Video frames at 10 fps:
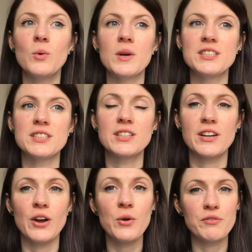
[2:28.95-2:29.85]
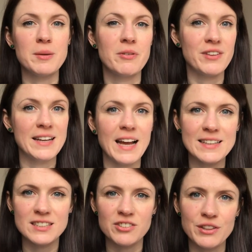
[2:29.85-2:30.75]
which is going to hopefully prevent
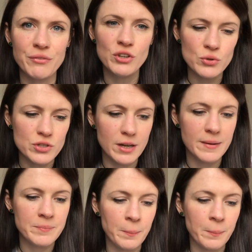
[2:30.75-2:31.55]
cancer in the future.